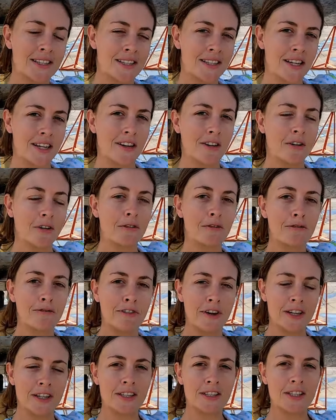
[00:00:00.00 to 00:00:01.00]
steel
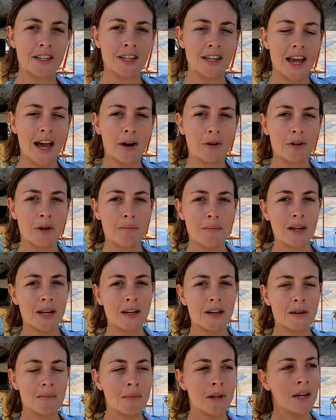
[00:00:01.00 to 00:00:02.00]
fitted to the
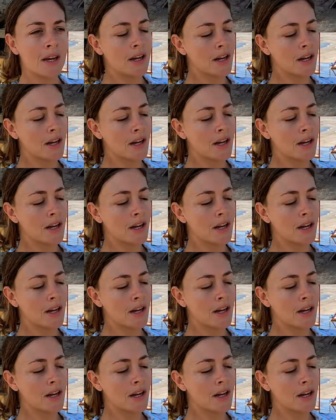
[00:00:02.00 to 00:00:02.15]
aluminium,